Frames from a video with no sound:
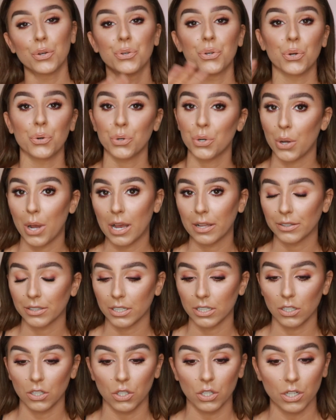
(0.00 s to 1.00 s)
Don't know how they're
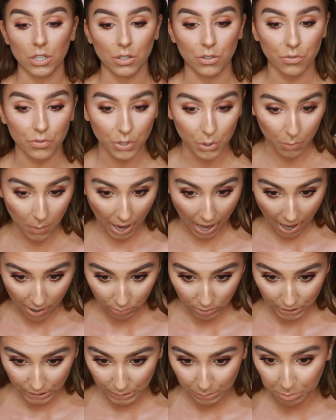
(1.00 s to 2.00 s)
going to look in a few
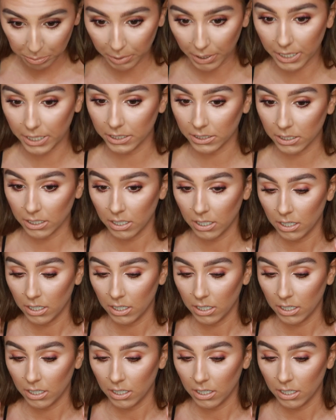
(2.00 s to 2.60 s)
hours, but